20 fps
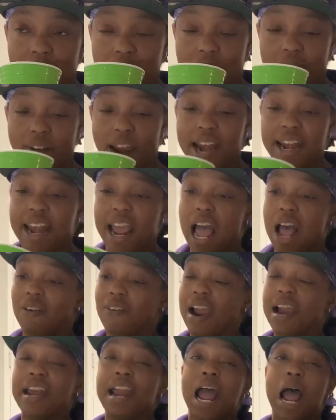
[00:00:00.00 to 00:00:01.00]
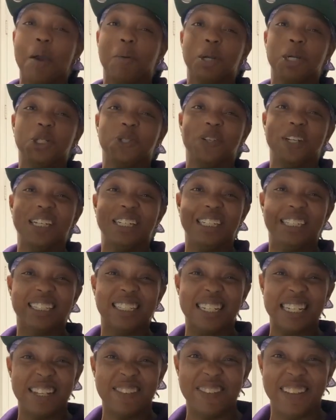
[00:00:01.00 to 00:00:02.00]
like right now we're drinking
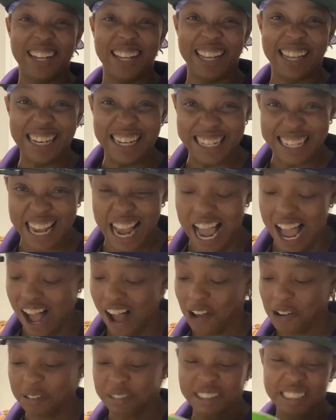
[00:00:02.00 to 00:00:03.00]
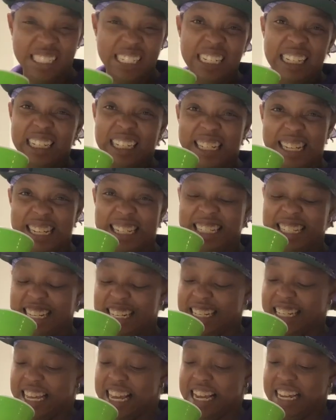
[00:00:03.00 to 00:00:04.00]
this lemonade down because it's
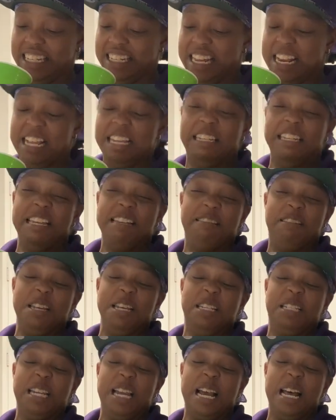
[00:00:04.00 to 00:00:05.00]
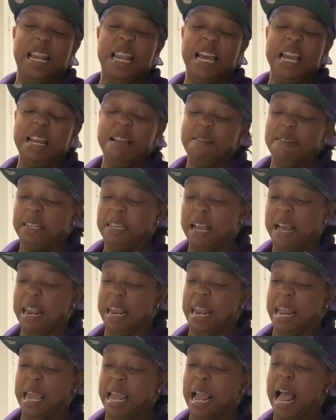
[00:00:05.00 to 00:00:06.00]
just like I said, it's kind
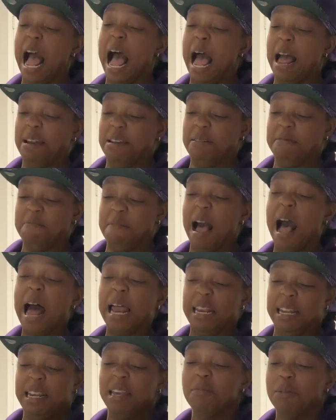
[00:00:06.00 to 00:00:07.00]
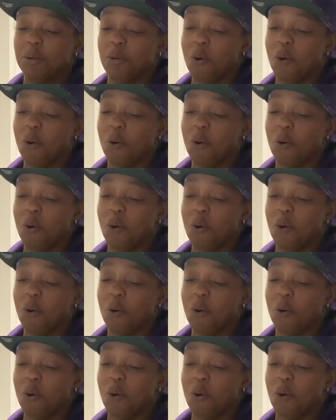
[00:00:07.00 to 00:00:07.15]
of like hot lemon